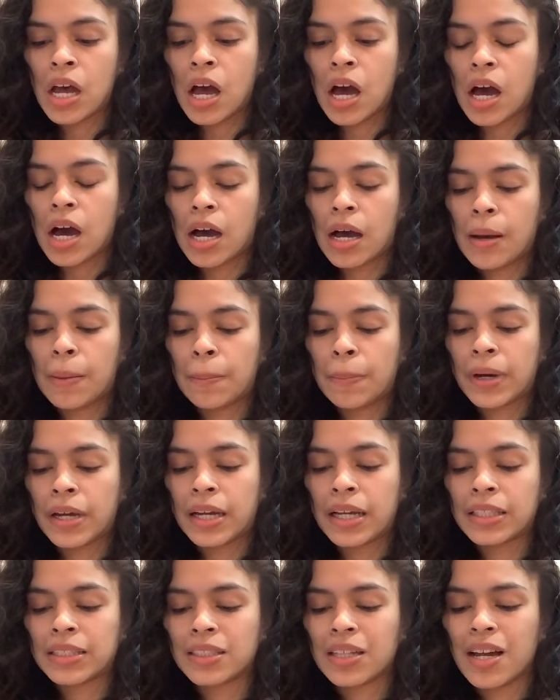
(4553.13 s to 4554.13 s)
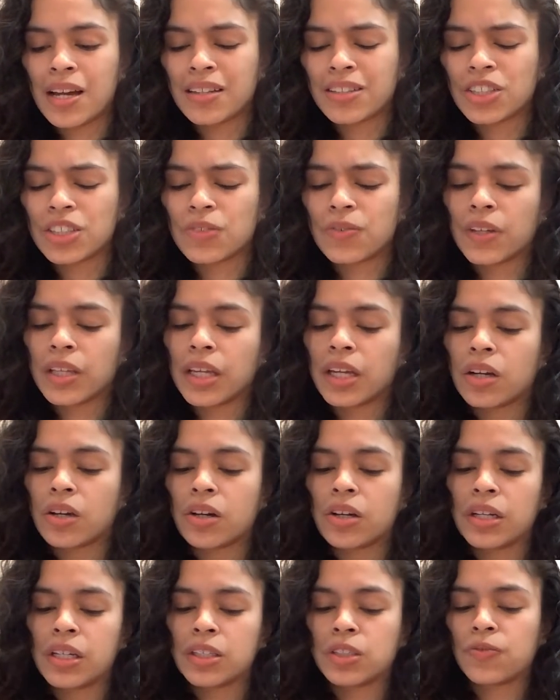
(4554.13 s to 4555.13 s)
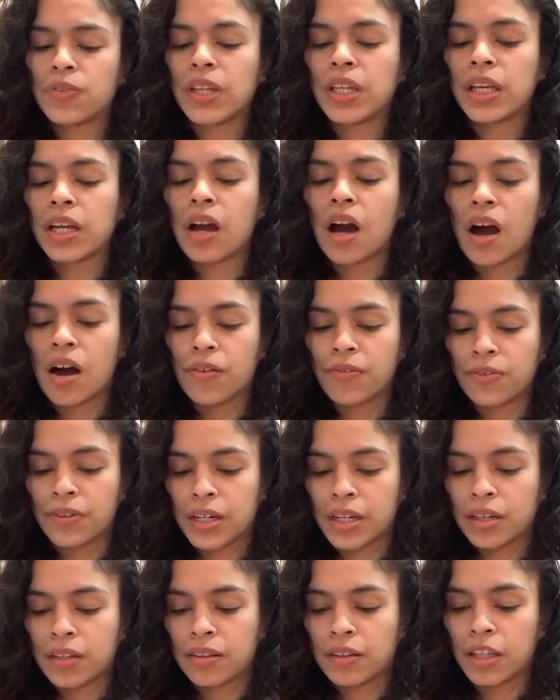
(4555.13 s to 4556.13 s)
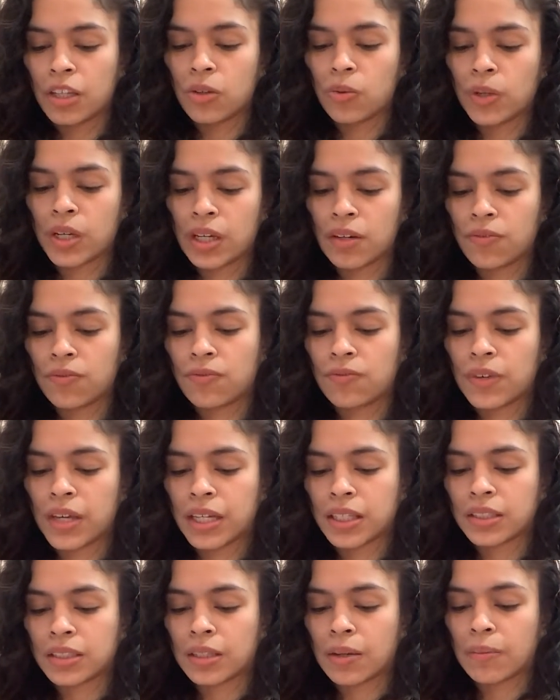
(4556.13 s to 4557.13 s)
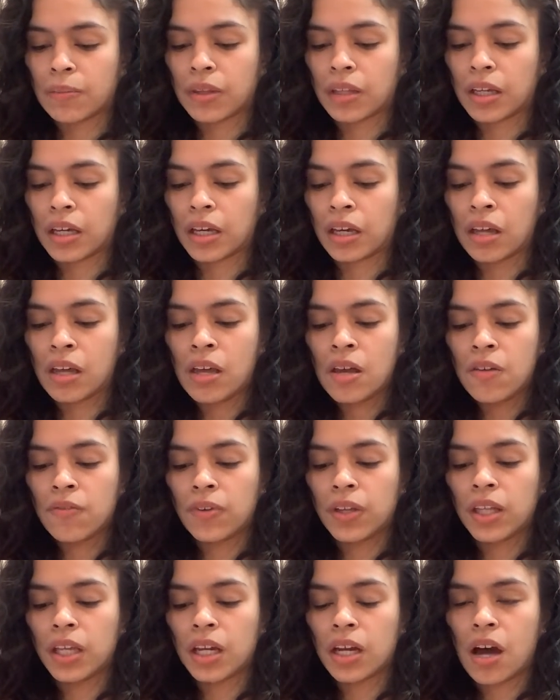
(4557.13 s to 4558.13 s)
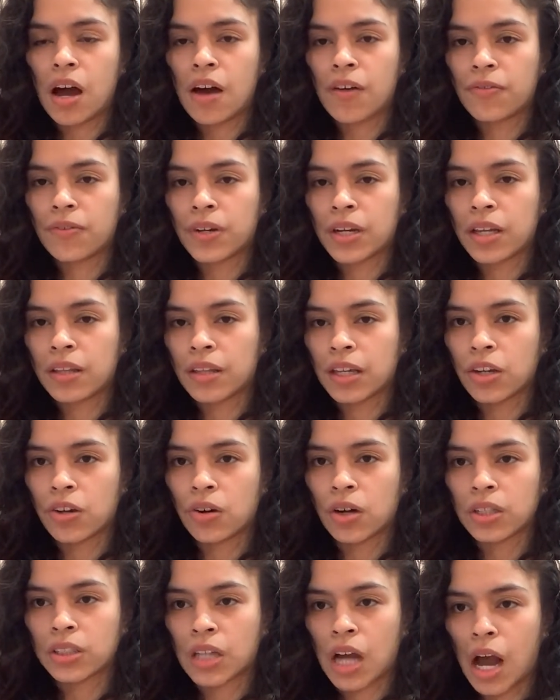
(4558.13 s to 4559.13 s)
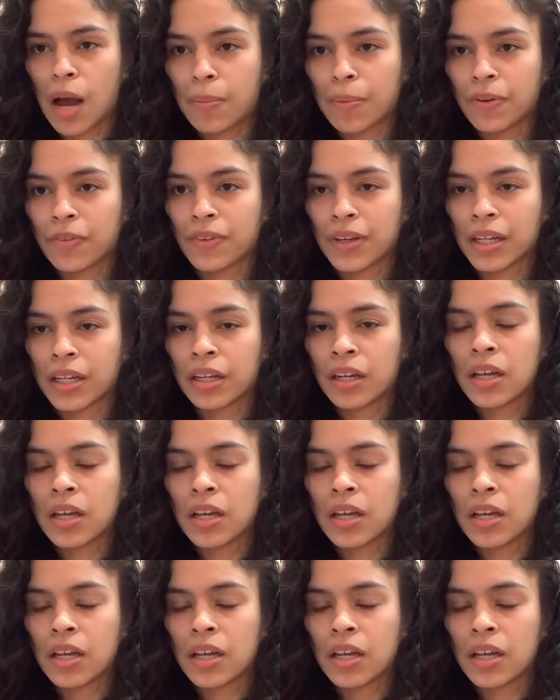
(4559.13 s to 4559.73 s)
But it's not just feeling good. It's feeling confident that you can fix something. Feeling confident that you're on top of it.